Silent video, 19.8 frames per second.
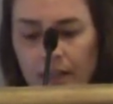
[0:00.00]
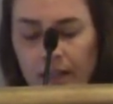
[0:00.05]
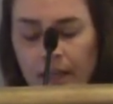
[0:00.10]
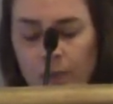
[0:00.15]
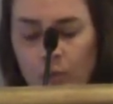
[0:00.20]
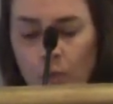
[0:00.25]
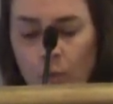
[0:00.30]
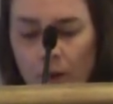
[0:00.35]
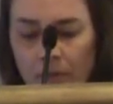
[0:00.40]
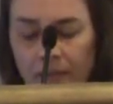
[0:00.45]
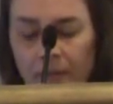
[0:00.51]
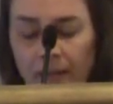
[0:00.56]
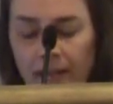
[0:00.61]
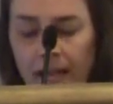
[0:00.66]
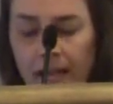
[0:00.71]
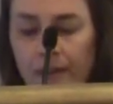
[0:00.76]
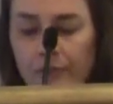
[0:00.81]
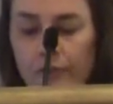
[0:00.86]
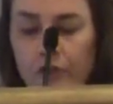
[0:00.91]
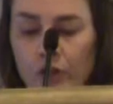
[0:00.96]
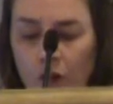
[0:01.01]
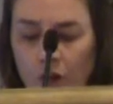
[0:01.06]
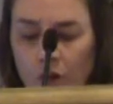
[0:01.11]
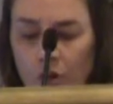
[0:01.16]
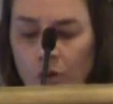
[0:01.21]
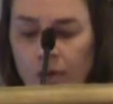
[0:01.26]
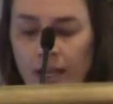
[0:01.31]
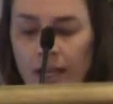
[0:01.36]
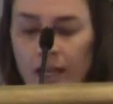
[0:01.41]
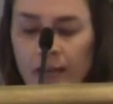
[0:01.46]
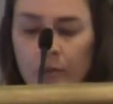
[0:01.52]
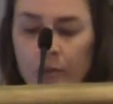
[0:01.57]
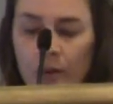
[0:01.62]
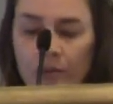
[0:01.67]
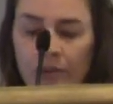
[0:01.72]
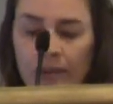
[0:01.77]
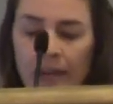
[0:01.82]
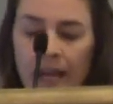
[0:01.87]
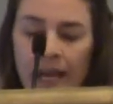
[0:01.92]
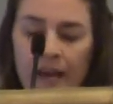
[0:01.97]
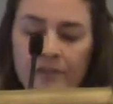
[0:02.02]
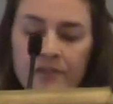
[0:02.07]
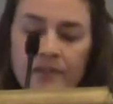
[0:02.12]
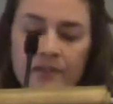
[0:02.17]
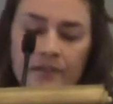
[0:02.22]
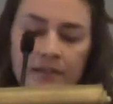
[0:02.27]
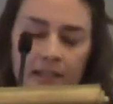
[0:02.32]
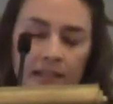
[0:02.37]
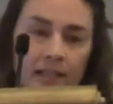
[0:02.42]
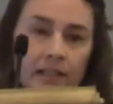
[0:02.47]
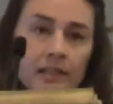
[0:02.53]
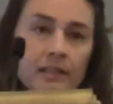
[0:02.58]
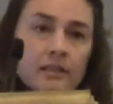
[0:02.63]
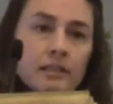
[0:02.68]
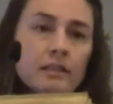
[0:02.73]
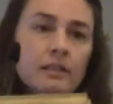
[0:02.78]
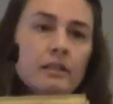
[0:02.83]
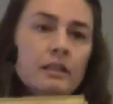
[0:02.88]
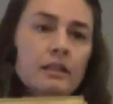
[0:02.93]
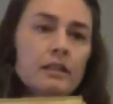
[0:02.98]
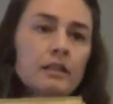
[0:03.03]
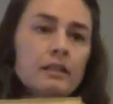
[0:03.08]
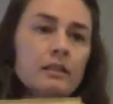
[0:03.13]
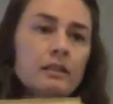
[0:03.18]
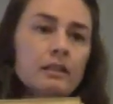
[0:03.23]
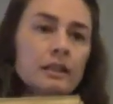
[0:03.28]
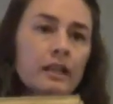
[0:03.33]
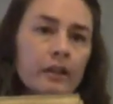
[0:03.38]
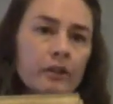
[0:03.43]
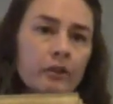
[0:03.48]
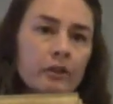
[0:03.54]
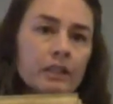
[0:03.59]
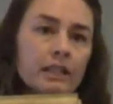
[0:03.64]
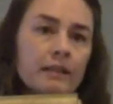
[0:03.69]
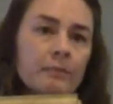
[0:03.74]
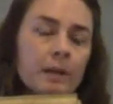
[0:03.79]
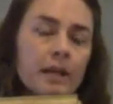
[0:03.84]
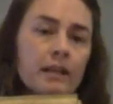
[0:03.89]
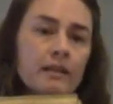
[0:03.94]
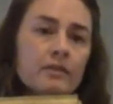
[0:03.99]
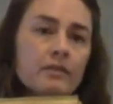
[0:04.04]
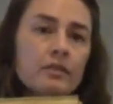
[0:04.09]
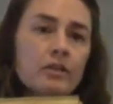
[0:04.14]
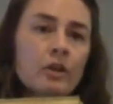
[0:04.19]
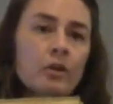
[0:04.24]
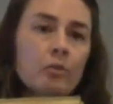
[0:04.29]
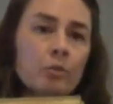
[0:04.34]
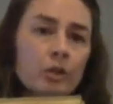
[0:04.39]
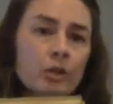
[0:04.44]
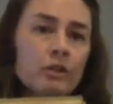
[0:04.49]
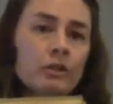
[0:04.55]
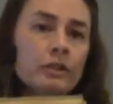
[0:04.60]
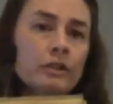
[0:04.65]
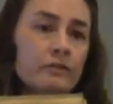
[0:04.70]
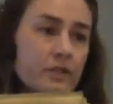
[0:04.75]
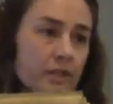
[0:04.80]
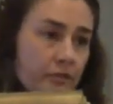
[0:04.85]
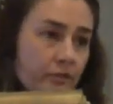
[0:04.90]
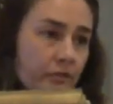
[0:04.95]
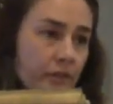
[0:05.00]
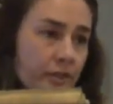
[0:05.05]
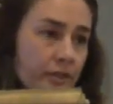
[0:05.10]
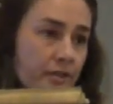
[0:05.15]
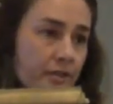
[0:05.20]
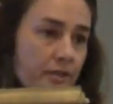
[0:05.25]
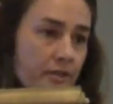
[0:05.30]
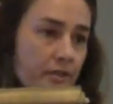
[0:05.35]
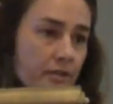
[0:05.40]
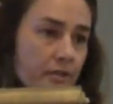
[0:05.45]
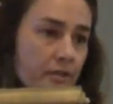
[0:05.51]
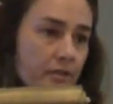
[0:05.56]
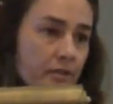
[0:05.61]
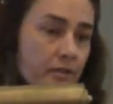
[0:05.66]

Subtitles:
And what they have known and what they have seen literally makes a world of difference.